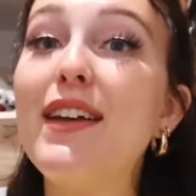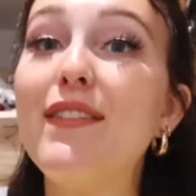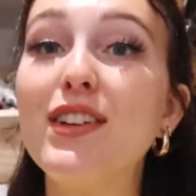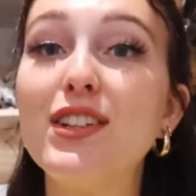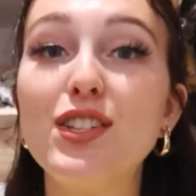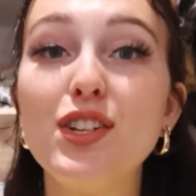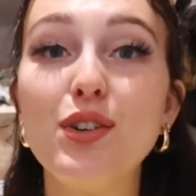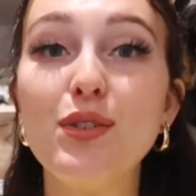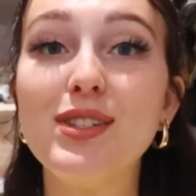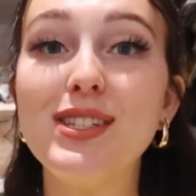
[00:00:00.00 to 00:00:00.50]
if
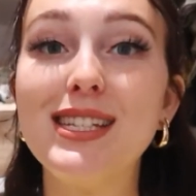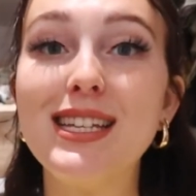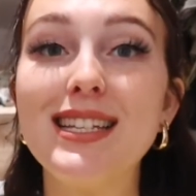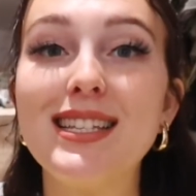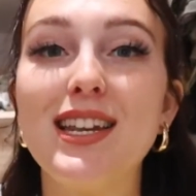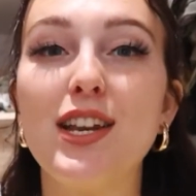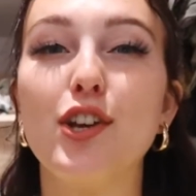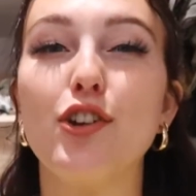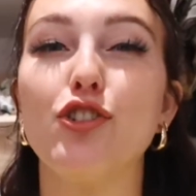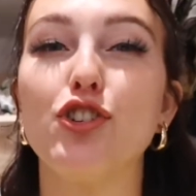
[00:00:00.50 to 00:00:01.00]
it's a new
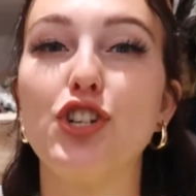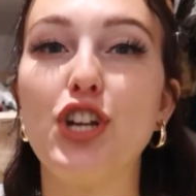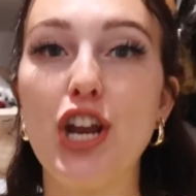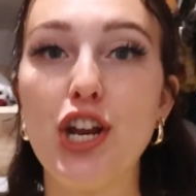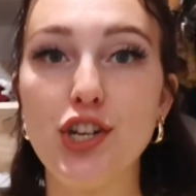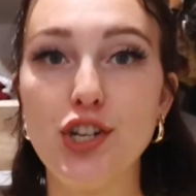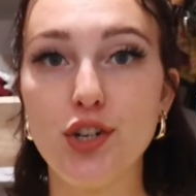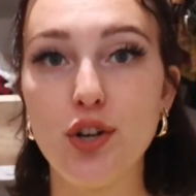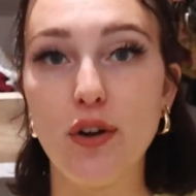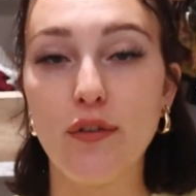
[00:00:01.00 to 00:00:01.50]
season and you're
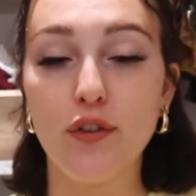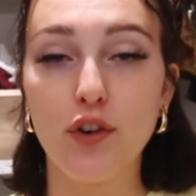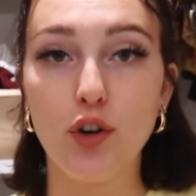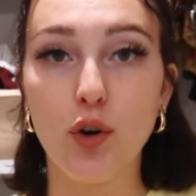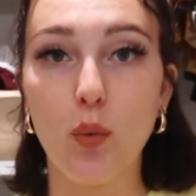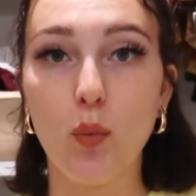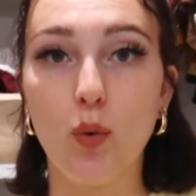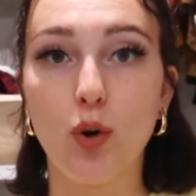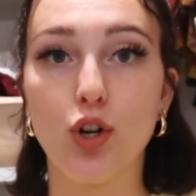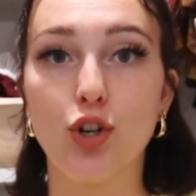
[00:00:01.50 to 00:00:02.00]
changing over
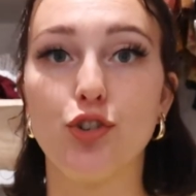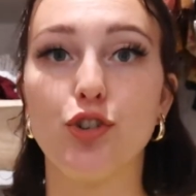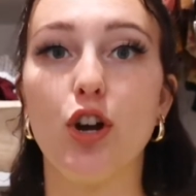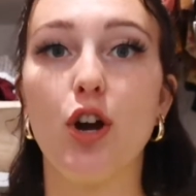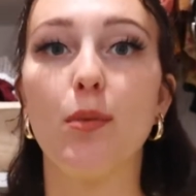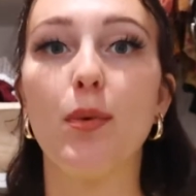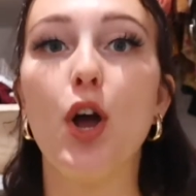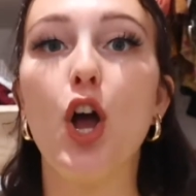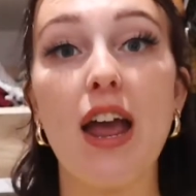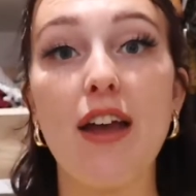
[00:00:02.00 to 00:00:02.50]
your
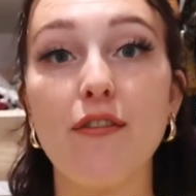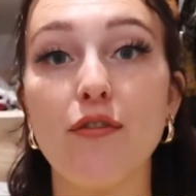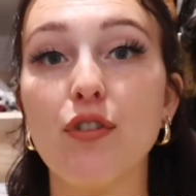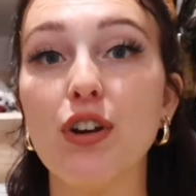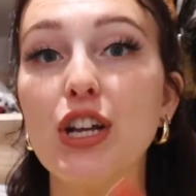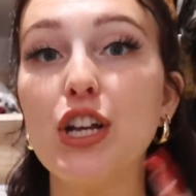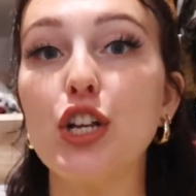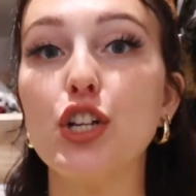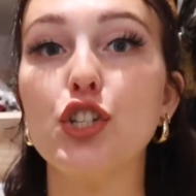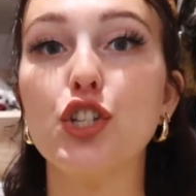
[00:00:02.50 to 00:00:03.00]
wardrobe,
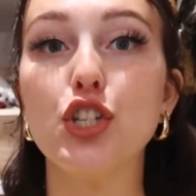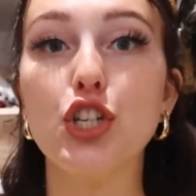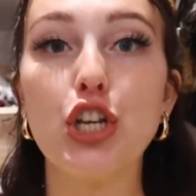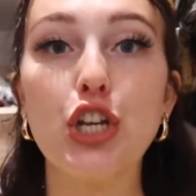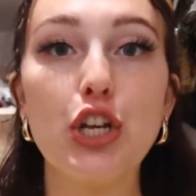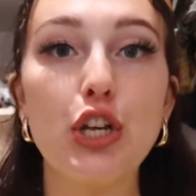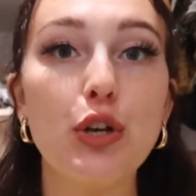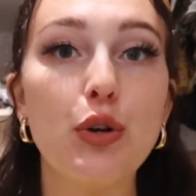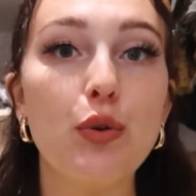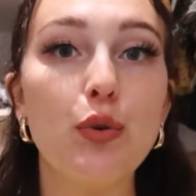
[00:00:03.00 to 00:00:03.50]
every
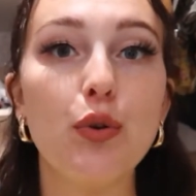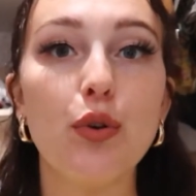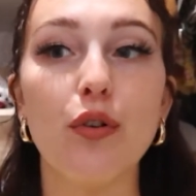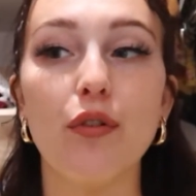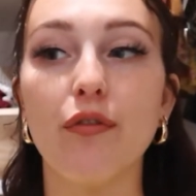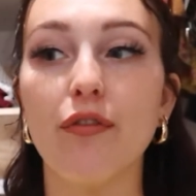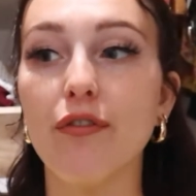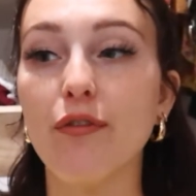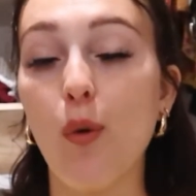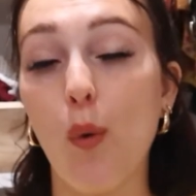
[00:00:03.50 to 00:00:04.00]
2
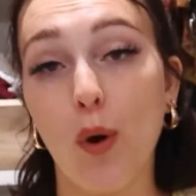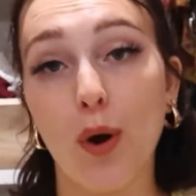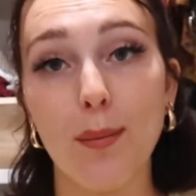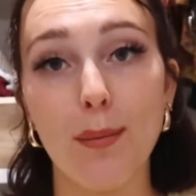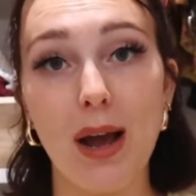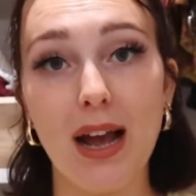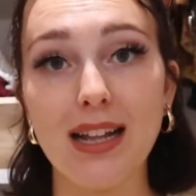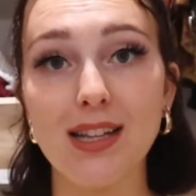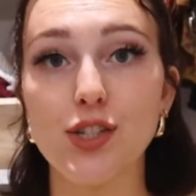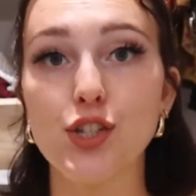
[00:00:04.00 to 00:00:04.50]
to 4
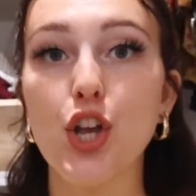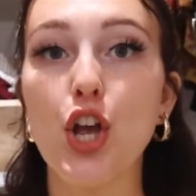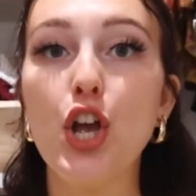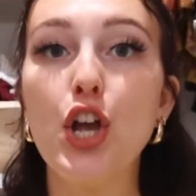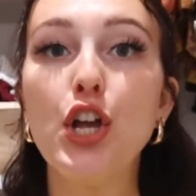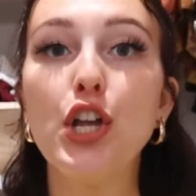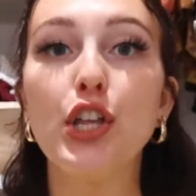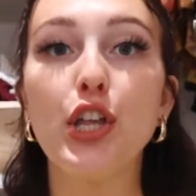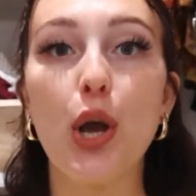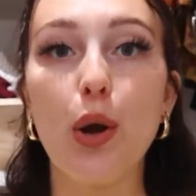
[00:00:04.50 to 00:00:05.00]
months,
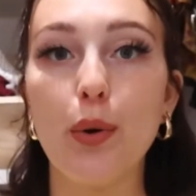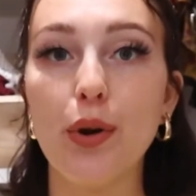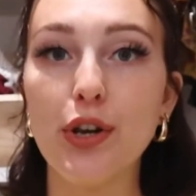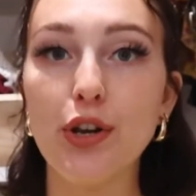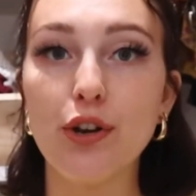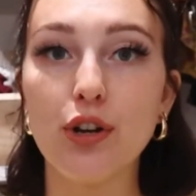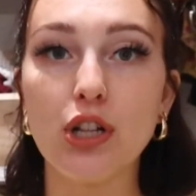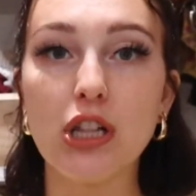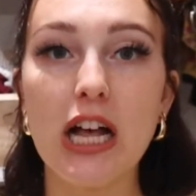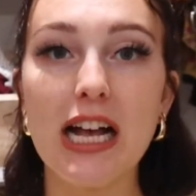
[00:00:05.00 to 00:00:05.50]
go in
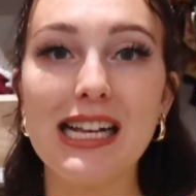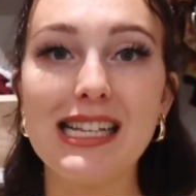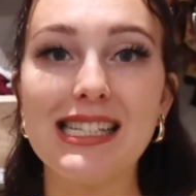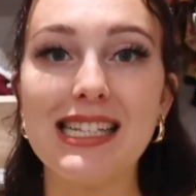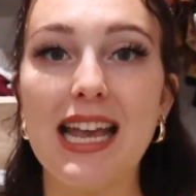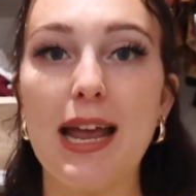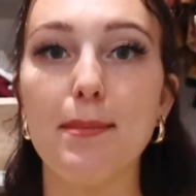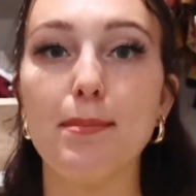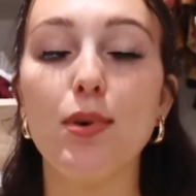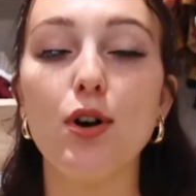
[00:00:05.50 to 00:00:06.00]
your
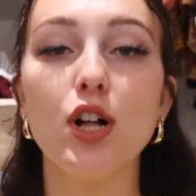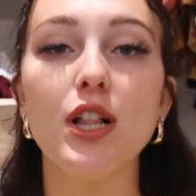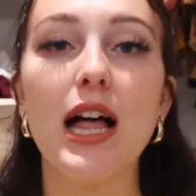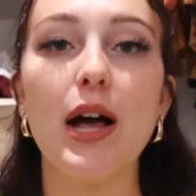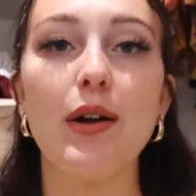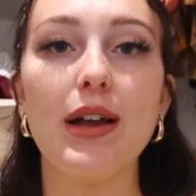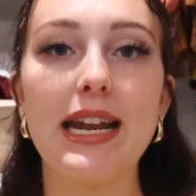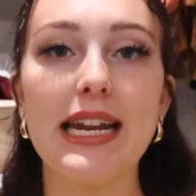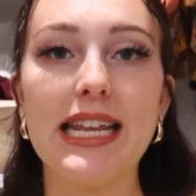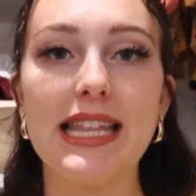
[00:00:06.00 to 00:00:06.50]
closet and pull
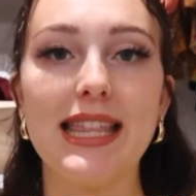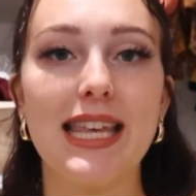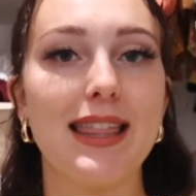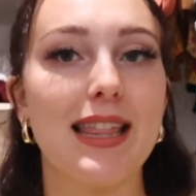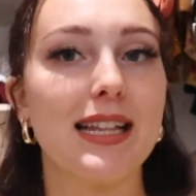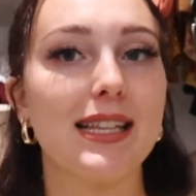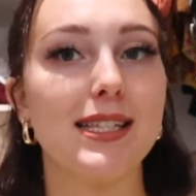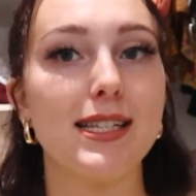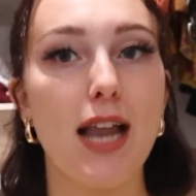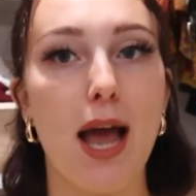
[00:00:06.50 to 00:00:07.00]
out anything
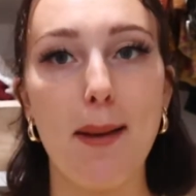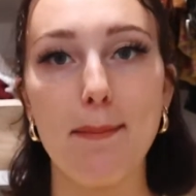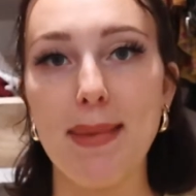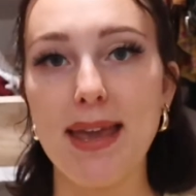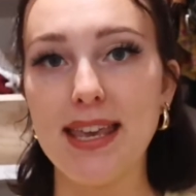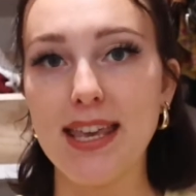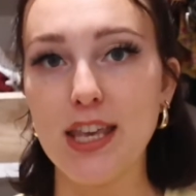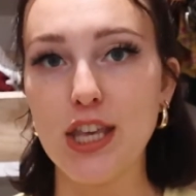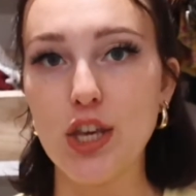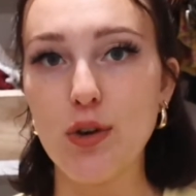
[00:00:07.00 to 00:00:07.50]
that's not
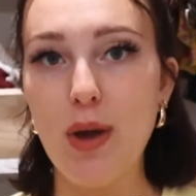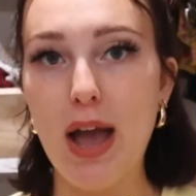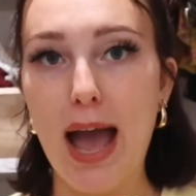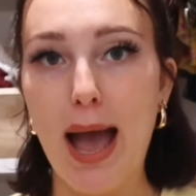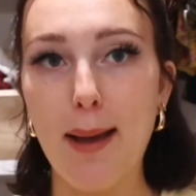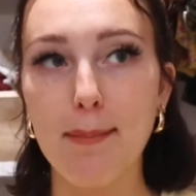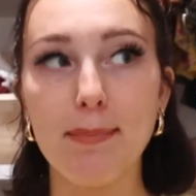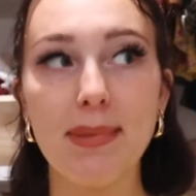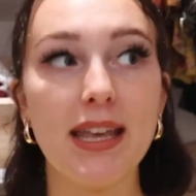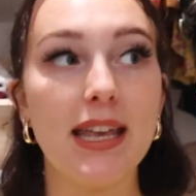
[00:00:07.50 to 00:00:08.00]
making you
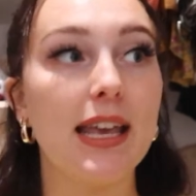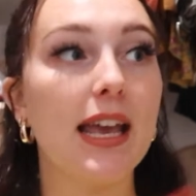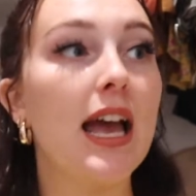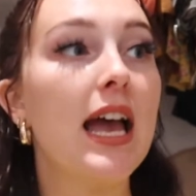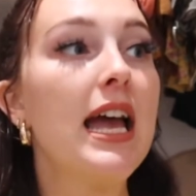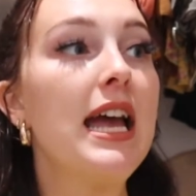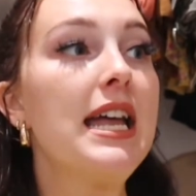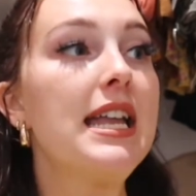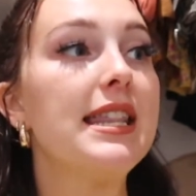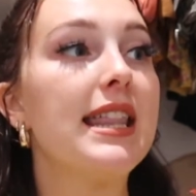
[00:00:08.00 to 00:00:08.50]
happy,
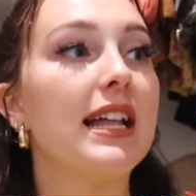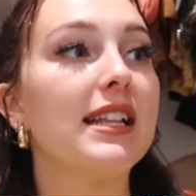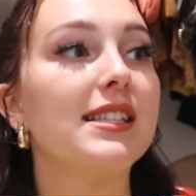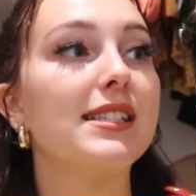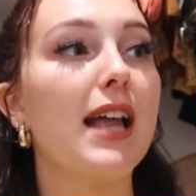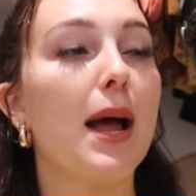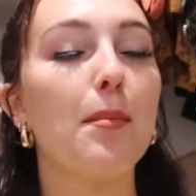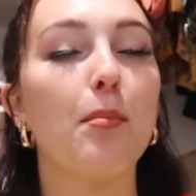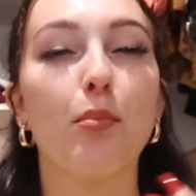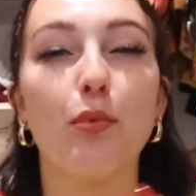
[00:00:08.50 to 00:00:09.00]

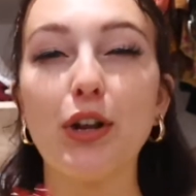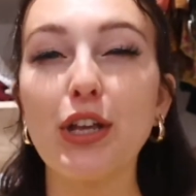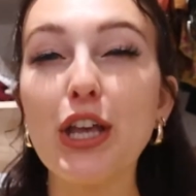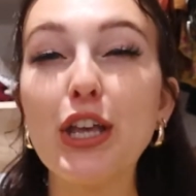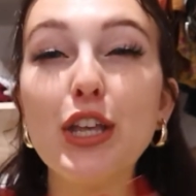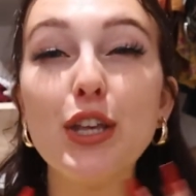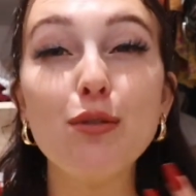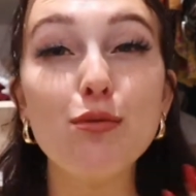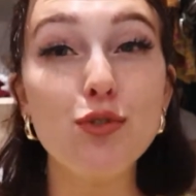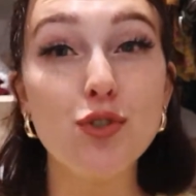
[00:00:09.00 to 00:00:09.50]
that's not
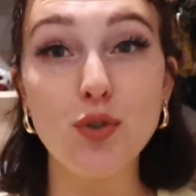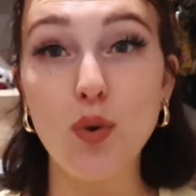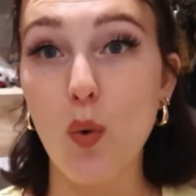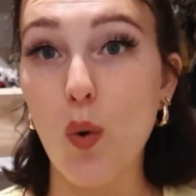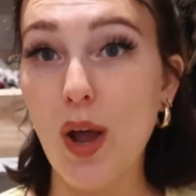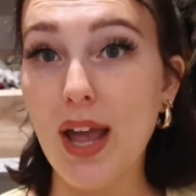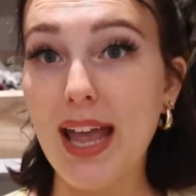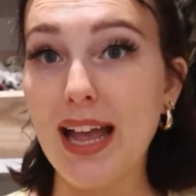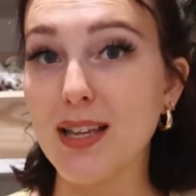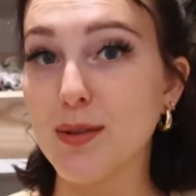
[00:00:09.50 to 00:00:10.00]
bringing you
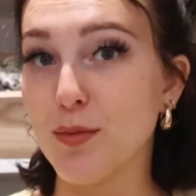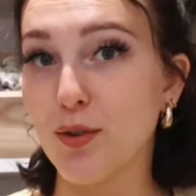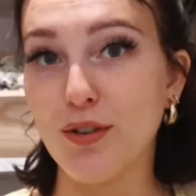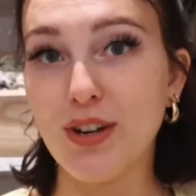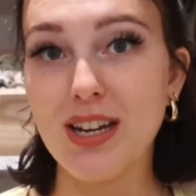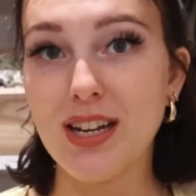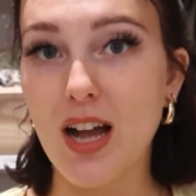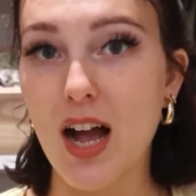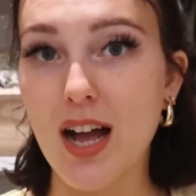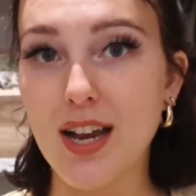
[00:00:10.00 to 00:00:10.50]
joy, as
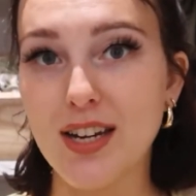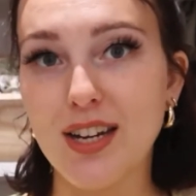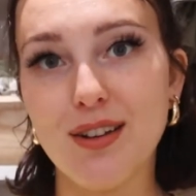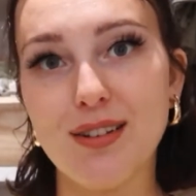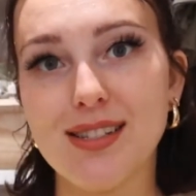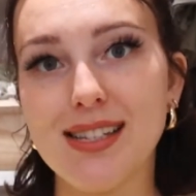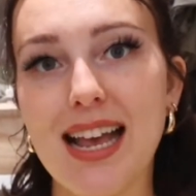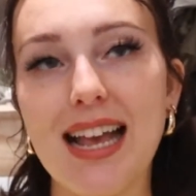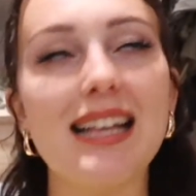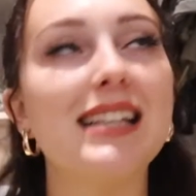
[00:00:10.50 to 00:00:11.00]
Marie
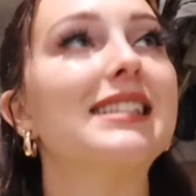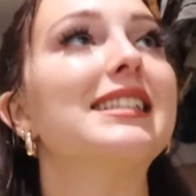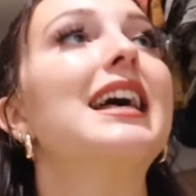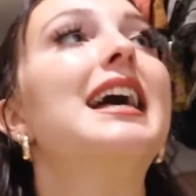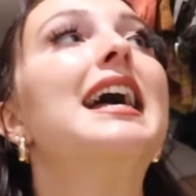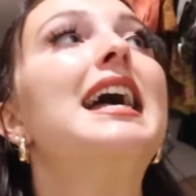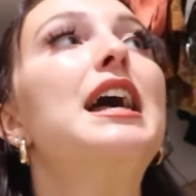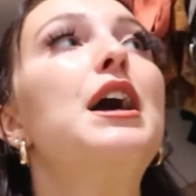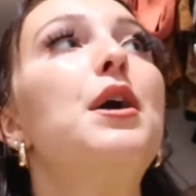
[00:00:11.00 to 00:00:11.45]
Kondo says.